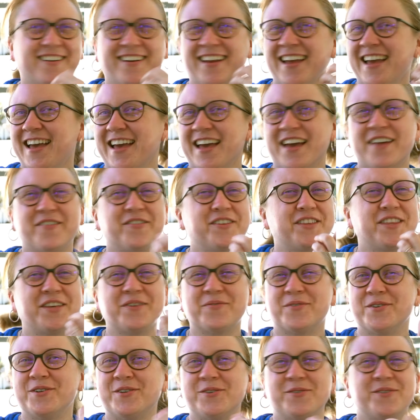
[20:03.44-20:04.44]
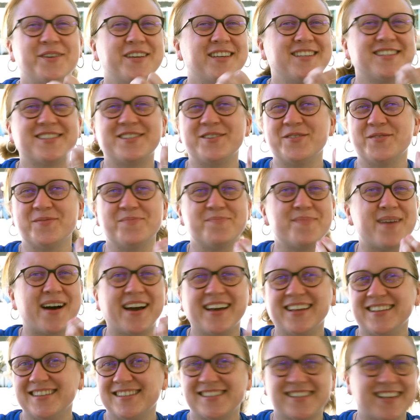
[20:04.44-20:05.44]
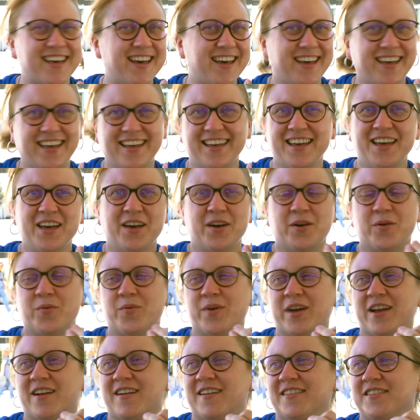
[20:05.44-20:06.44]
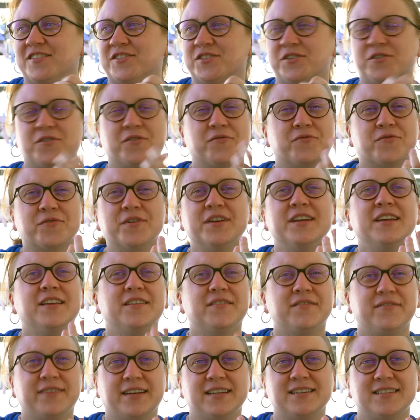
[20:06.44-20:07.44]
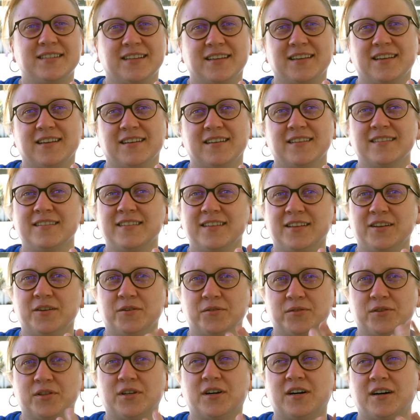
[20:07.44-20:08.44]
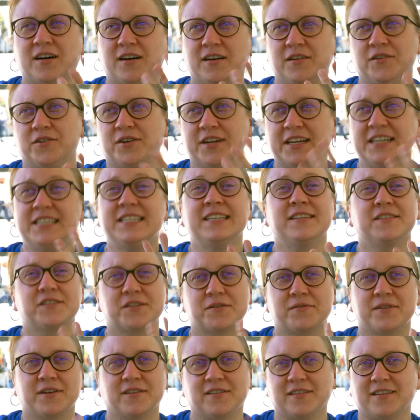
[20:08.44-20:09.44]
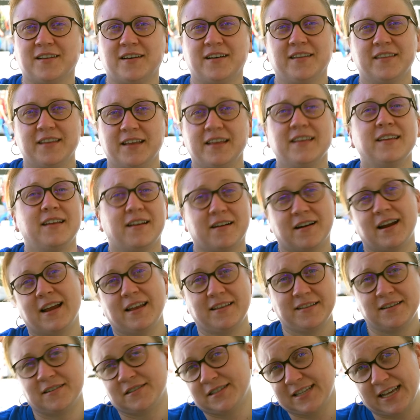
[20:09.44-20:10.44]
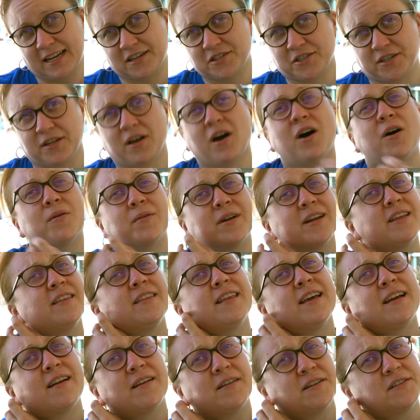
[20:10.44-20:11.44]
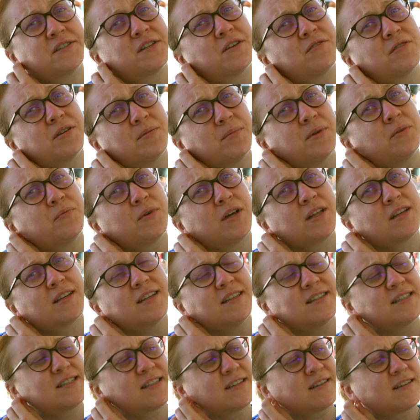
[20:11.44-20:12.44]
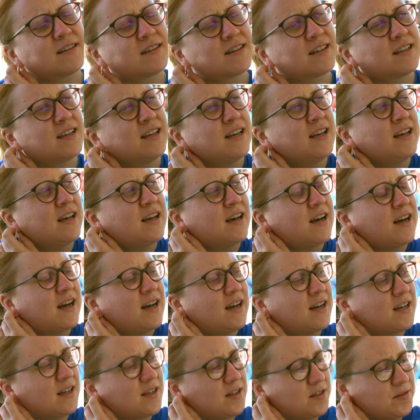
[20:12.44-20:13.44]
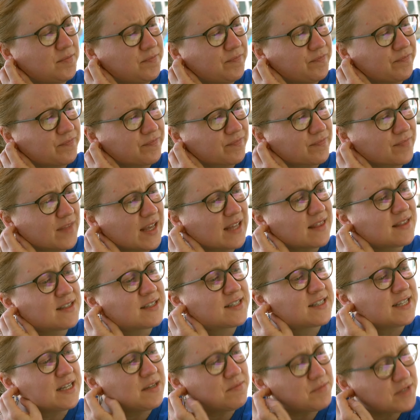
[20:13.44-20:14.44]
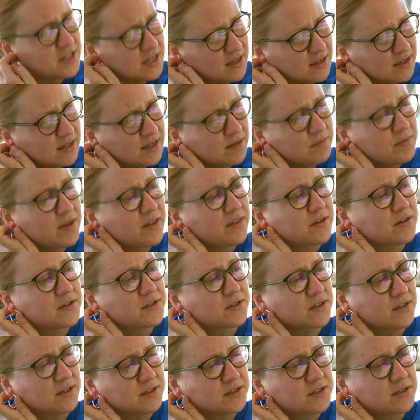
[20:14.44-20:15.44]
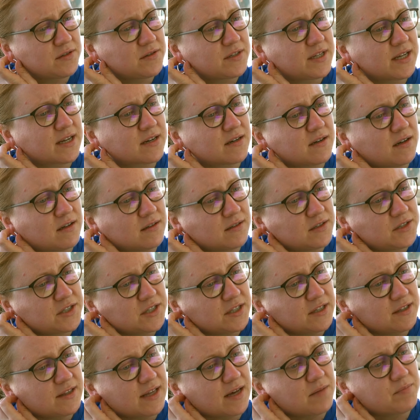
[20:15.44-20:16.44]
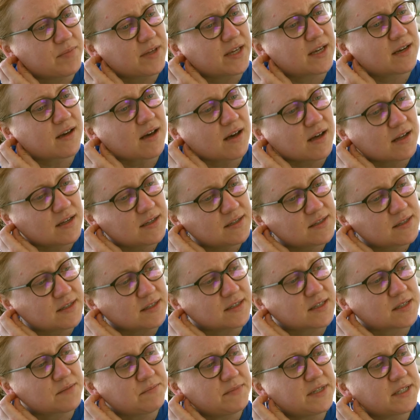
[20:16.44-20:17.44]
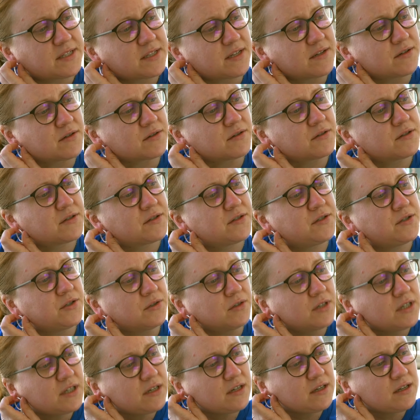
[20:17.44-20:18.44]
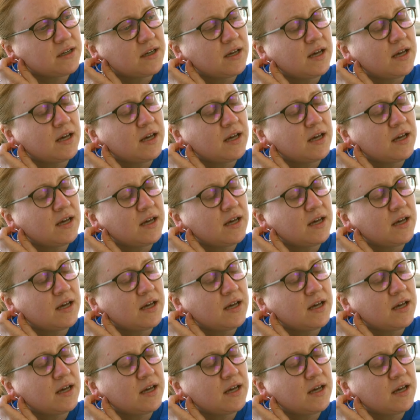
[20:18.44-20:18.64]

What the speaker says: or everything we're doing is new mindset, where they're sort of reinventing, law and ideas around law that is actually already there and has already been well considered. At the same time, there's also technology that, because it's misunderstood,